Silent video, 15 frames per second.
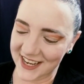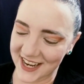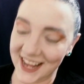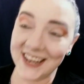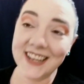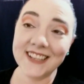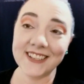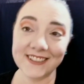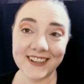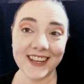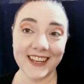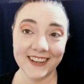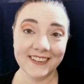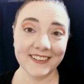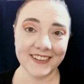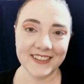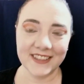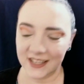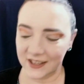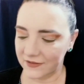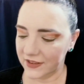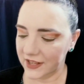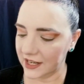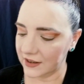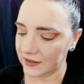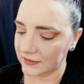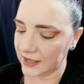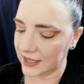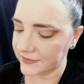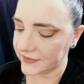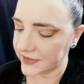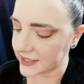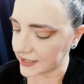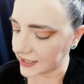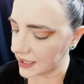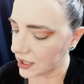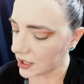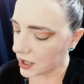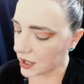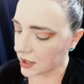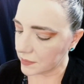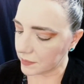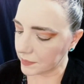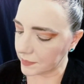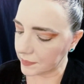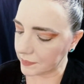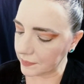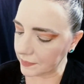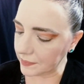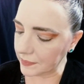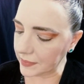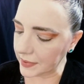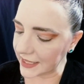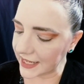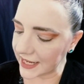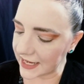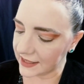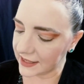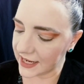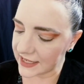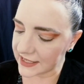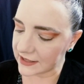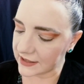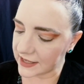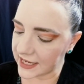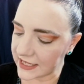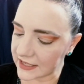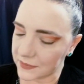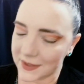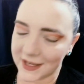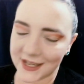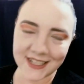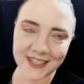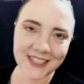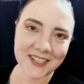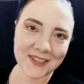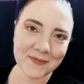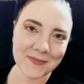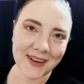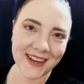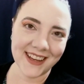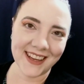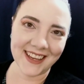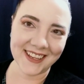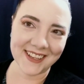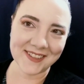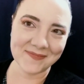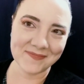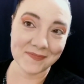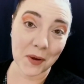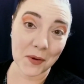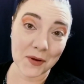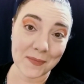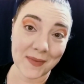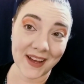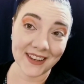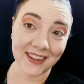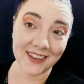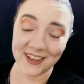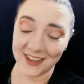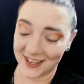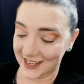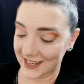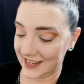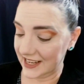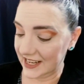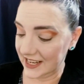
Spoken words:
not yesterday seeing a video, obviously, but yesterday is when I did my Pokemon look.